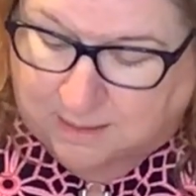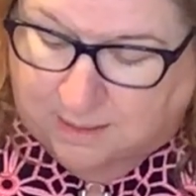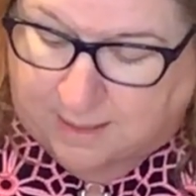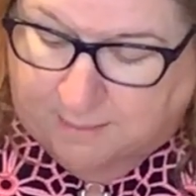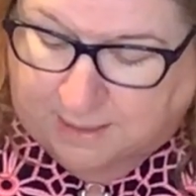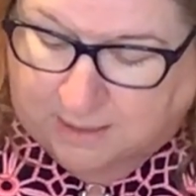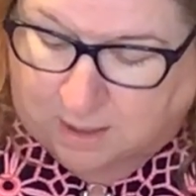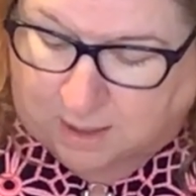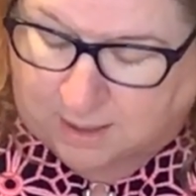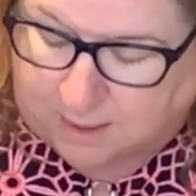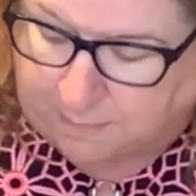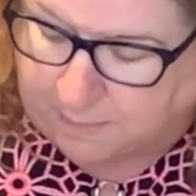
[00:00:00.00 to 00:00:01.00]
Am I caught
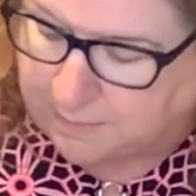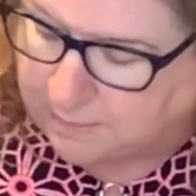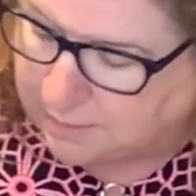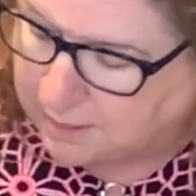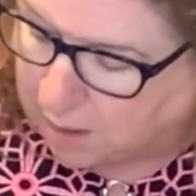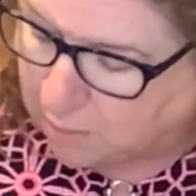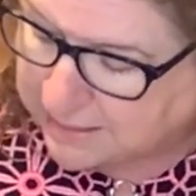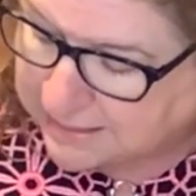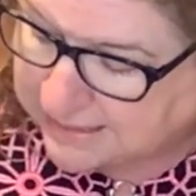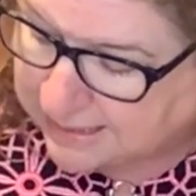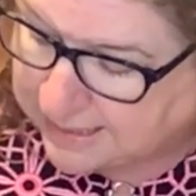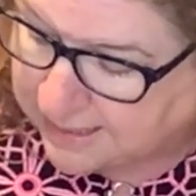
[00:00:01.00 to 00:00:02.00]
up? Oh,
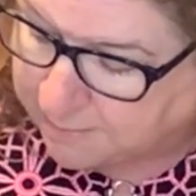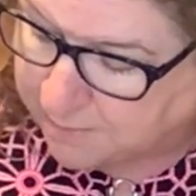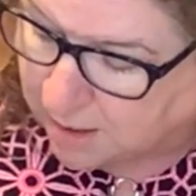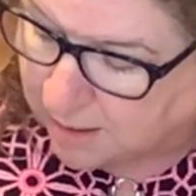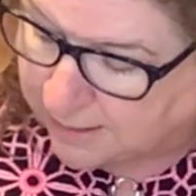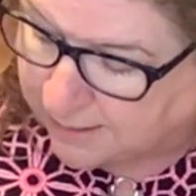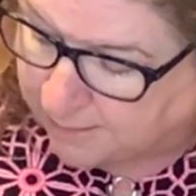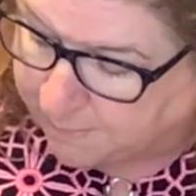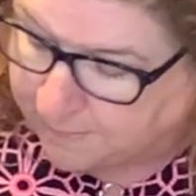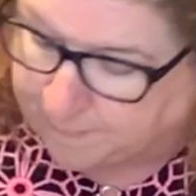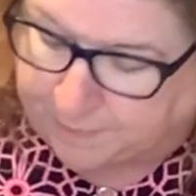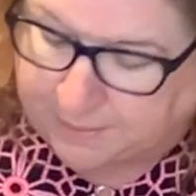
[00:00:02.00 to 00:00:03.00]
yes, I am caught up.
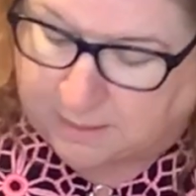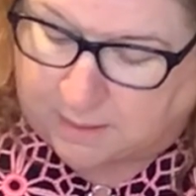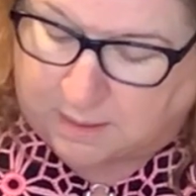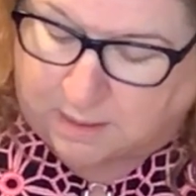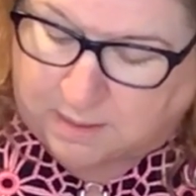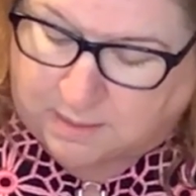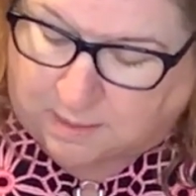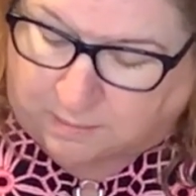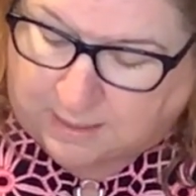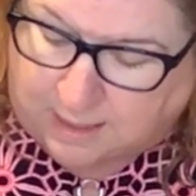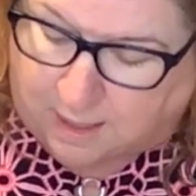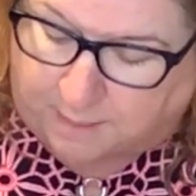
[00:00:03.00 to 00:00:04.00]
So
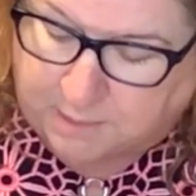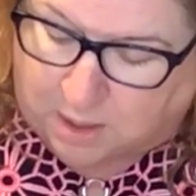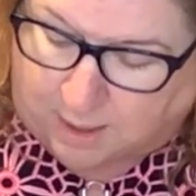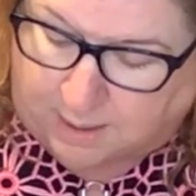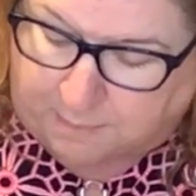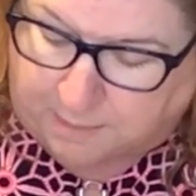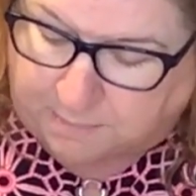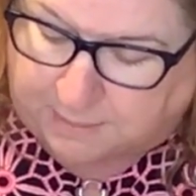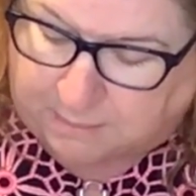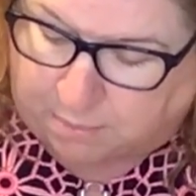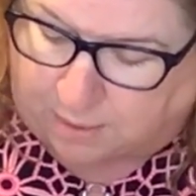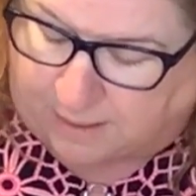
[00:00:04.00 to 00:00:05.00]
yeah, I'm caught up on
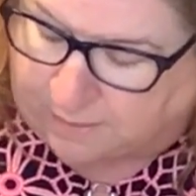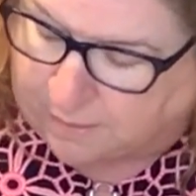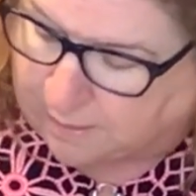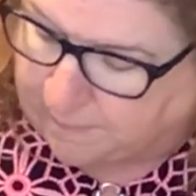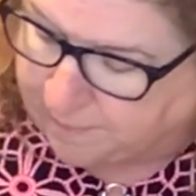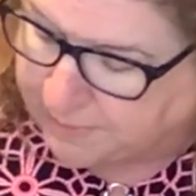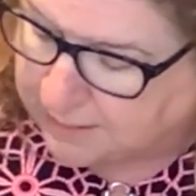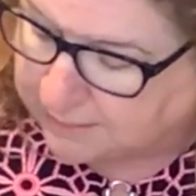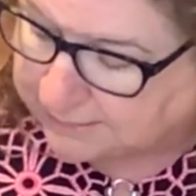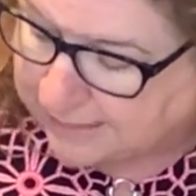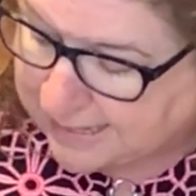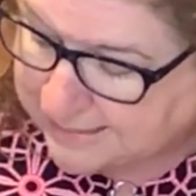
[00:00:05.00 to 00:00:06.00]
Big Brother.
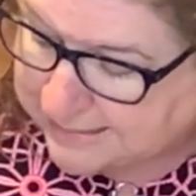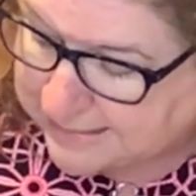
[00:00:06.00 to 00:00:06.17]
Last